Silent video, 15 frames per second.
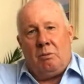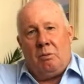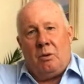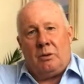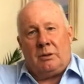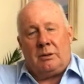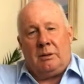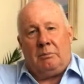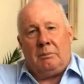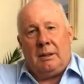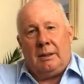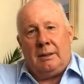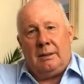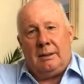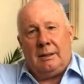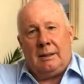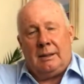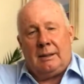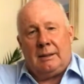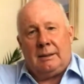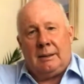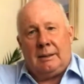wanting me,
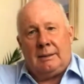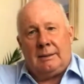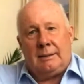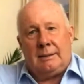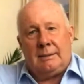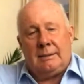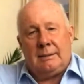and